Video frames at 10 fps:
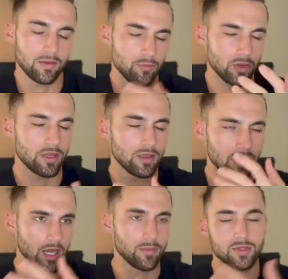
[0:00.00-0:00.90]
Bring
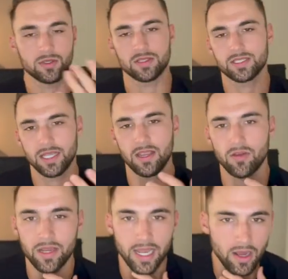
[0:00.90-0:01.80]
up until this day
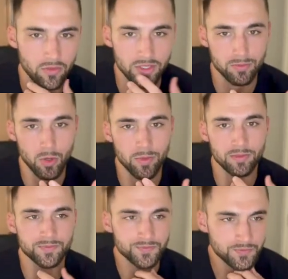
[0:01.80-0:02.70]
right now in this moment,